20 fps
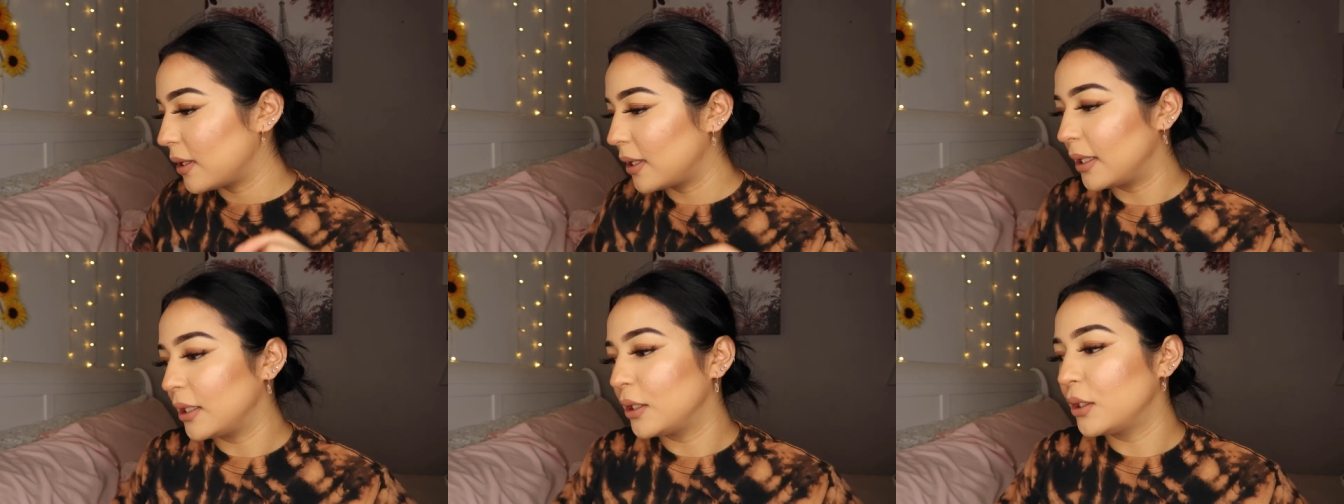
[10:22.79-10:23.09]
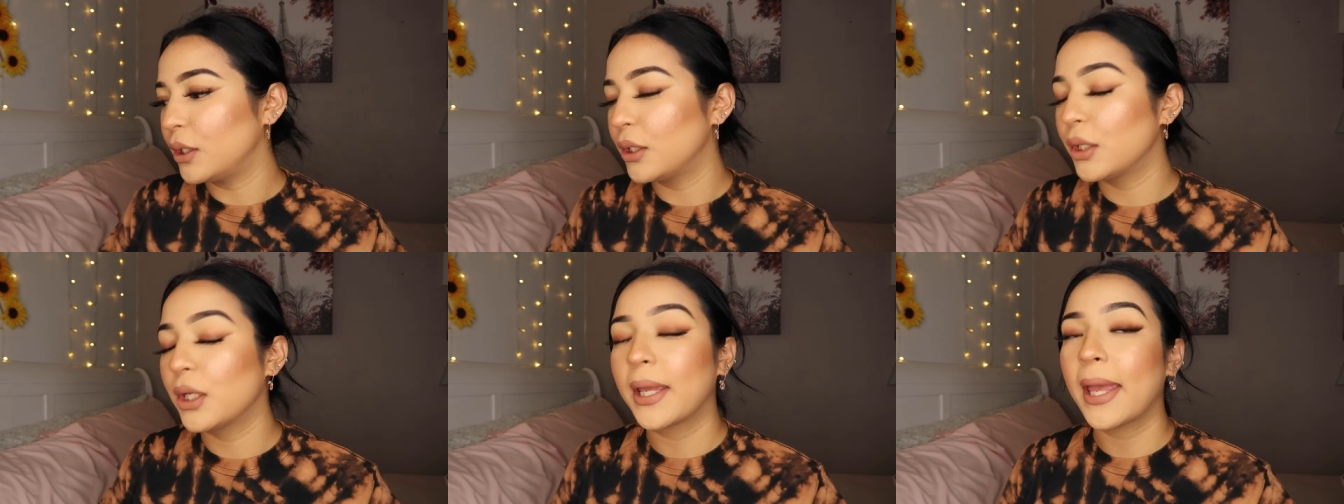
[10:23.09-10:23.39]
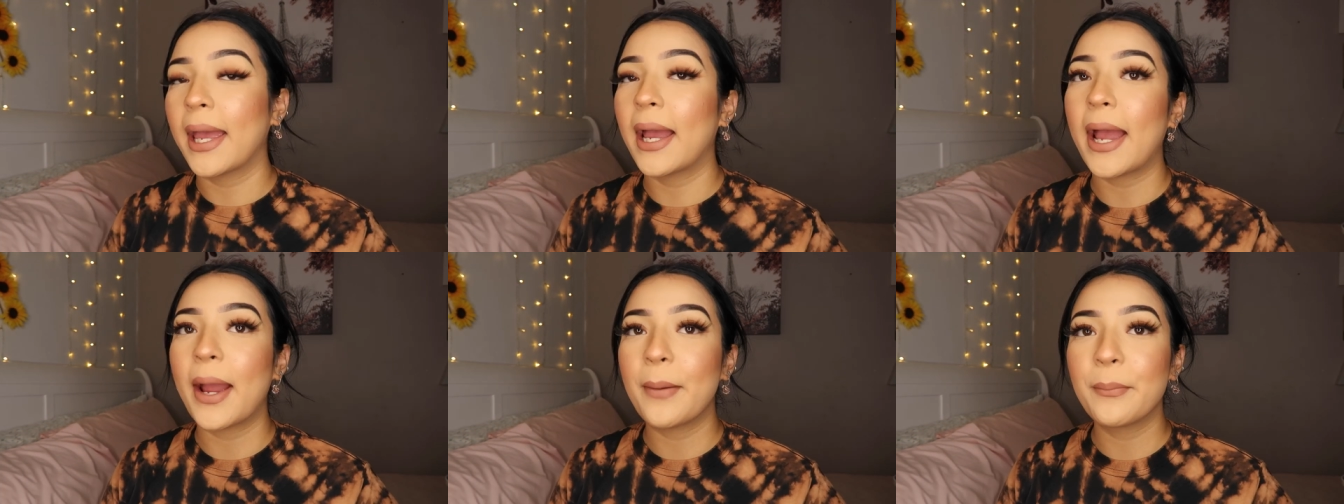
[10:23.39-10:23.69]
the good
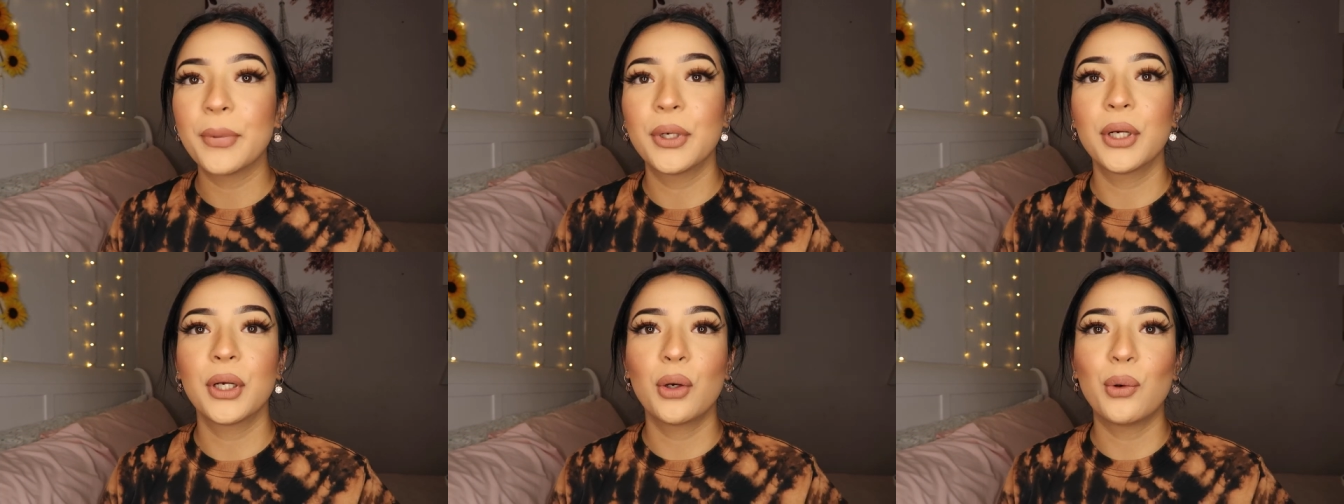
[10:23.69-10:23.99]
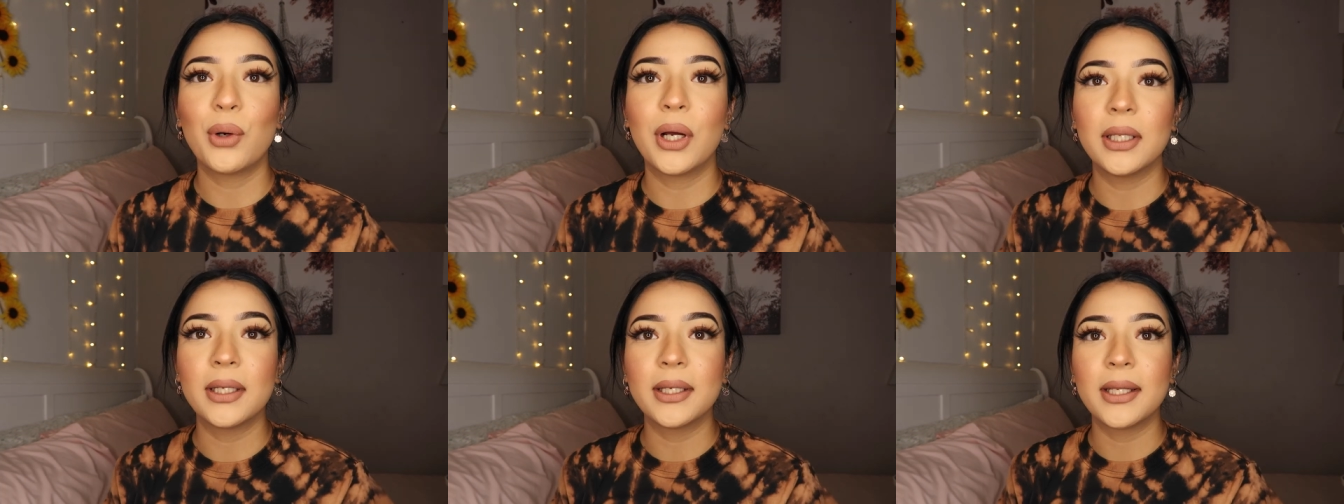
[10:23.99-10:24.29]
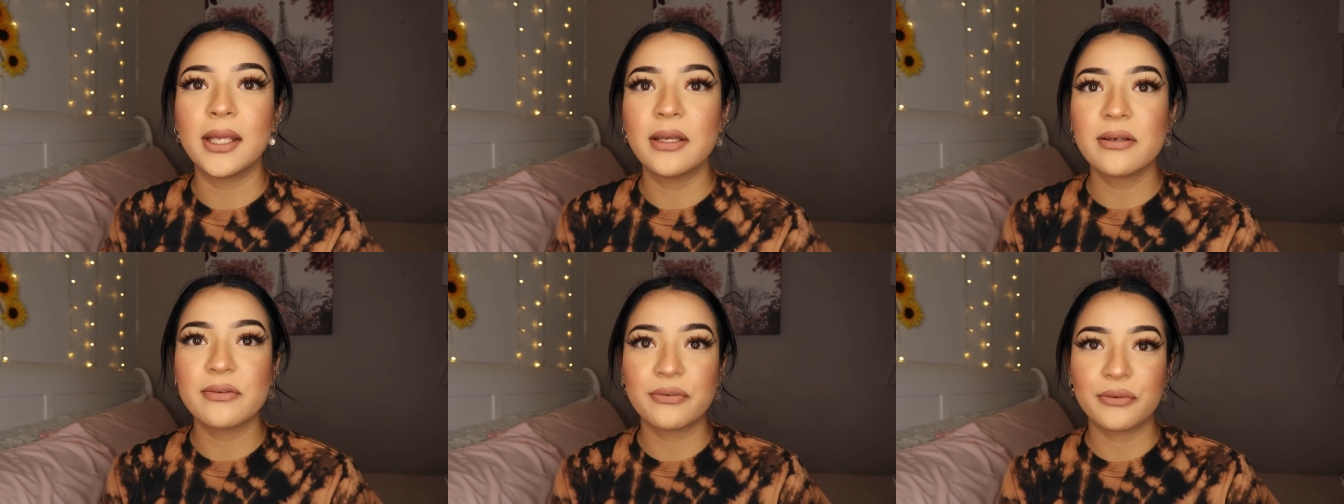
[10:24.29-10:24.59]
camera
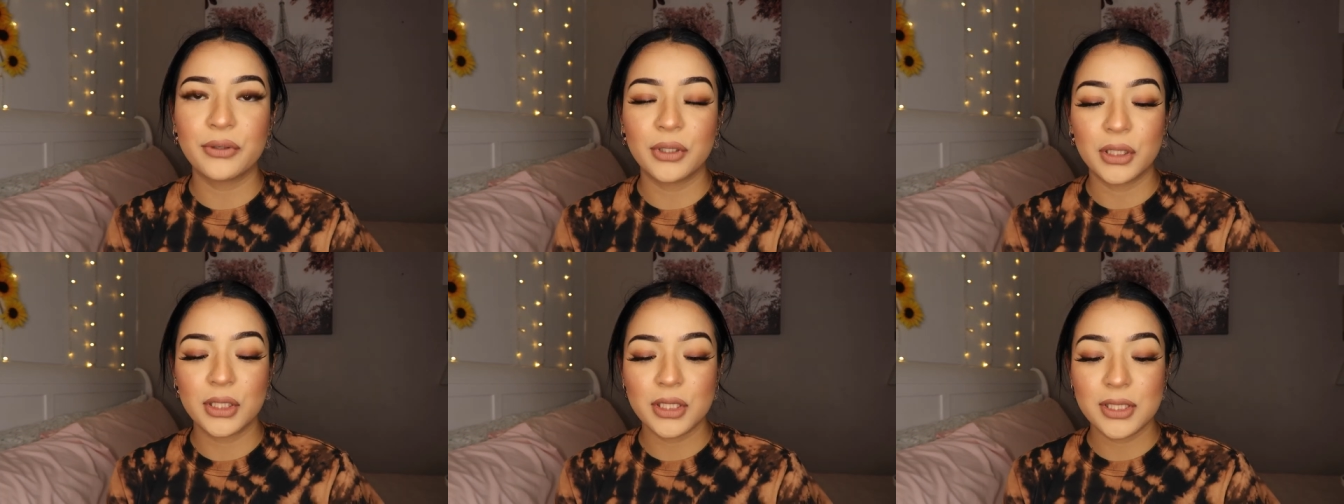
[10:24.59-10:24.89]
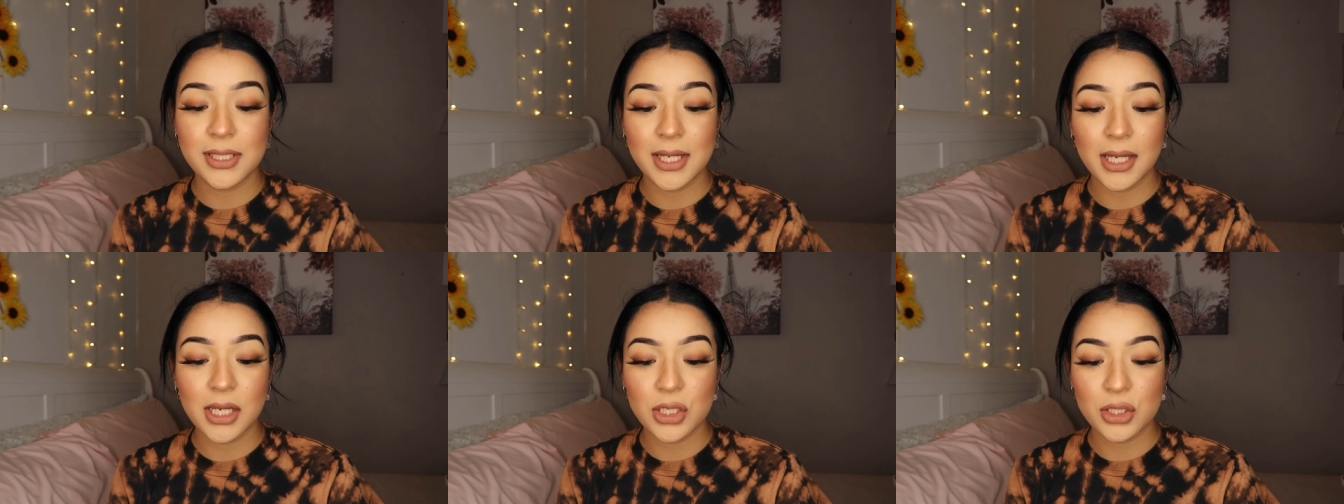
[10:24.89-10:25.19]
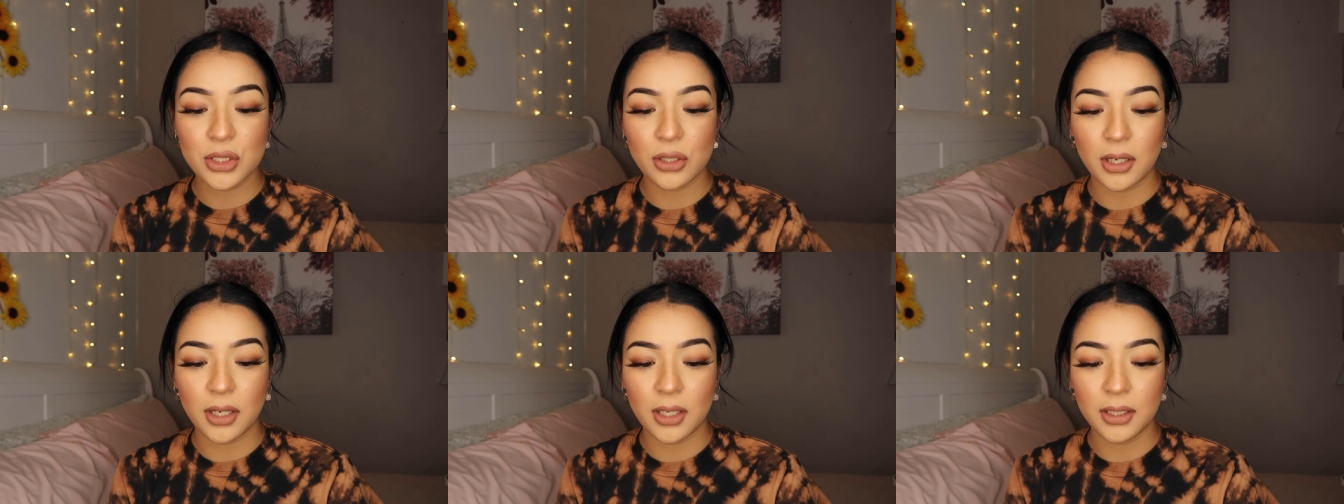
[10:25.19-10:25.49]
quality for
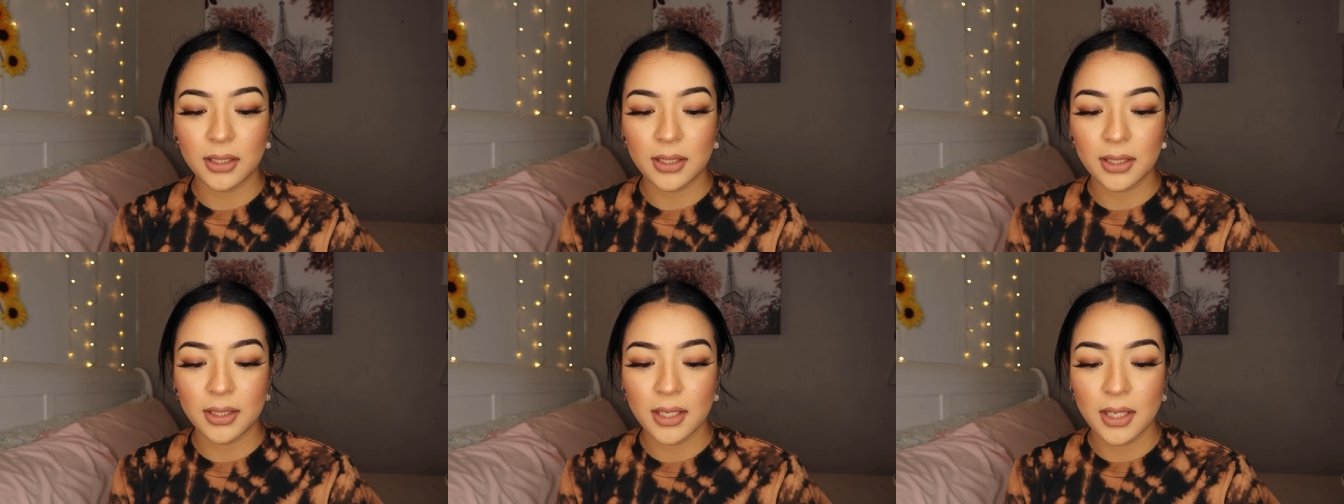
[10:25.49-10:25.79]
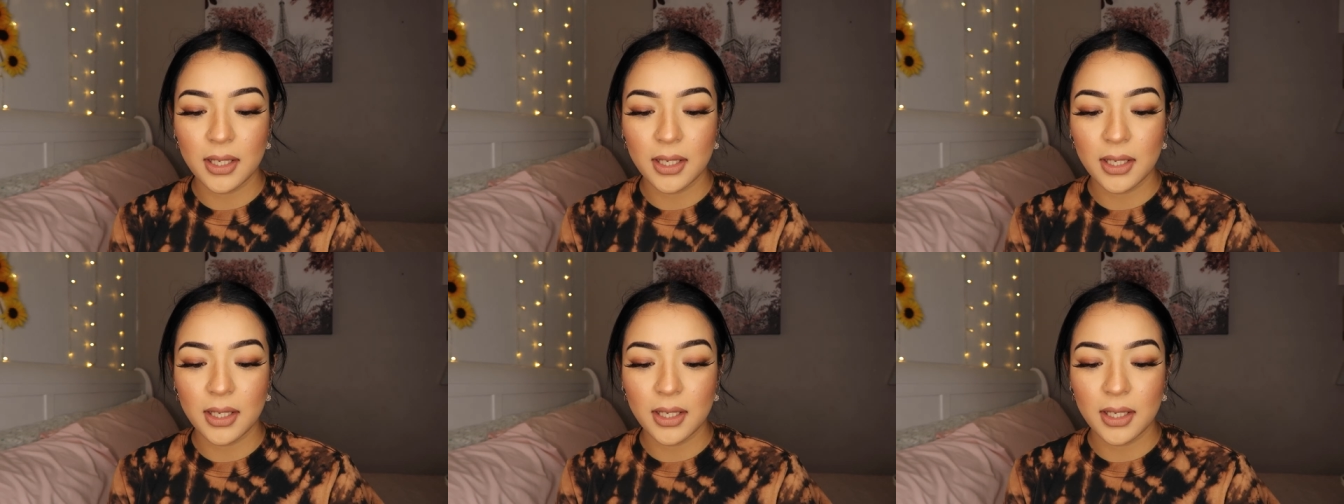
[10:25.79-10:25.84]
tiktok